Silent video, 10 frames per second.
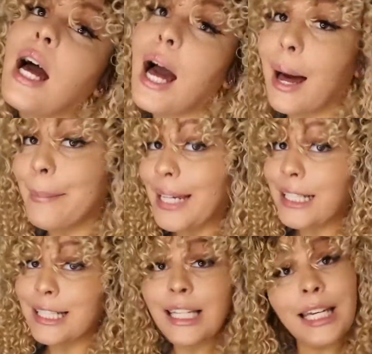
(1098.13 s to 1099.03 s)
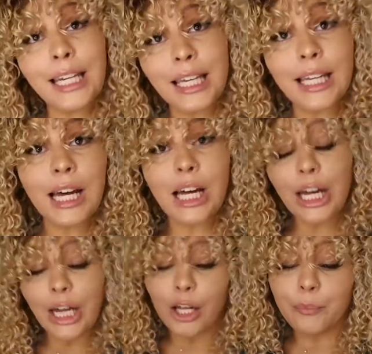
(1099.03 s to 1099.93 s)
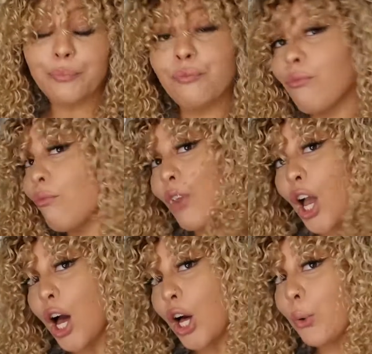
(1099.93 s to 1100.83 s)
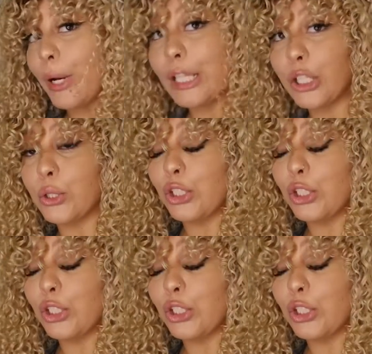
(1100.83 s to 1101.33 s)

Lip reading: a bitch needed a quick little